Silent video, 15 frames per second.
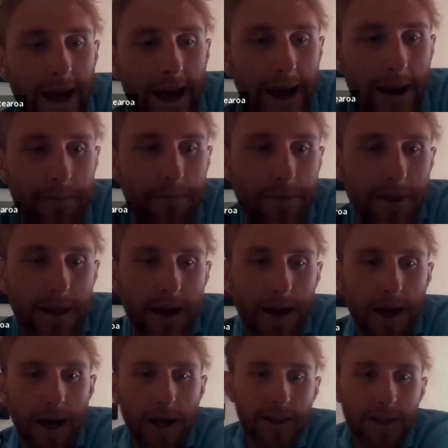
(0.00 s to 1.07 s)

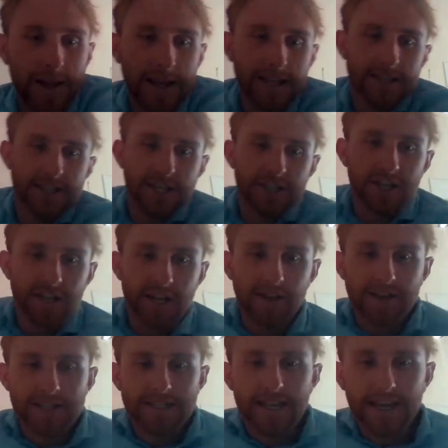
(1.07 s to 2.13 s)
The next session in
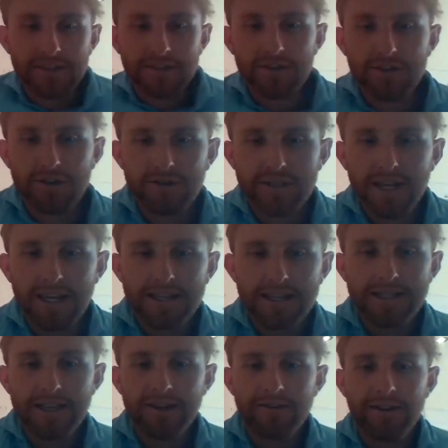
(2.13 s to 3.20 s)
this Tax on
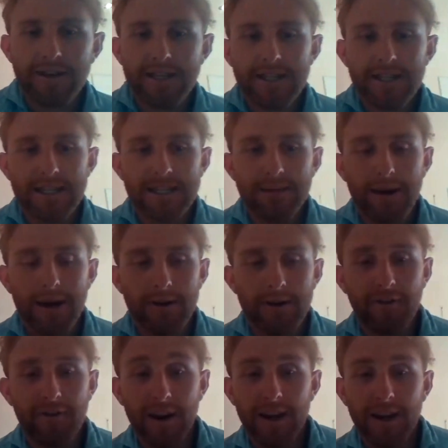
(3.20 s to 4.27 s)
Tuesdays series is
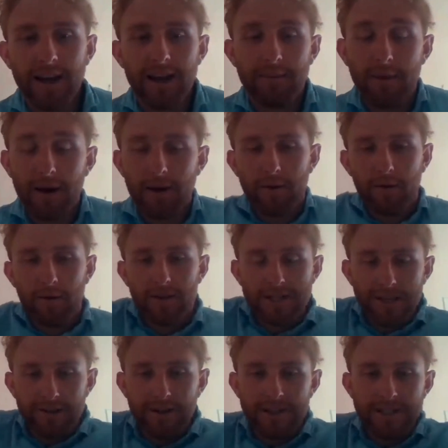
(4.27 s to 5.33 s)
about funding. The
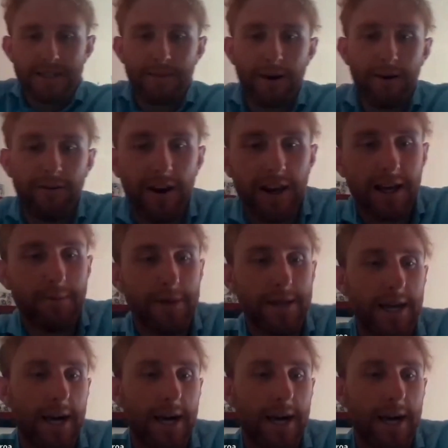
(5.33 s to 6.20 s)
series is about funding a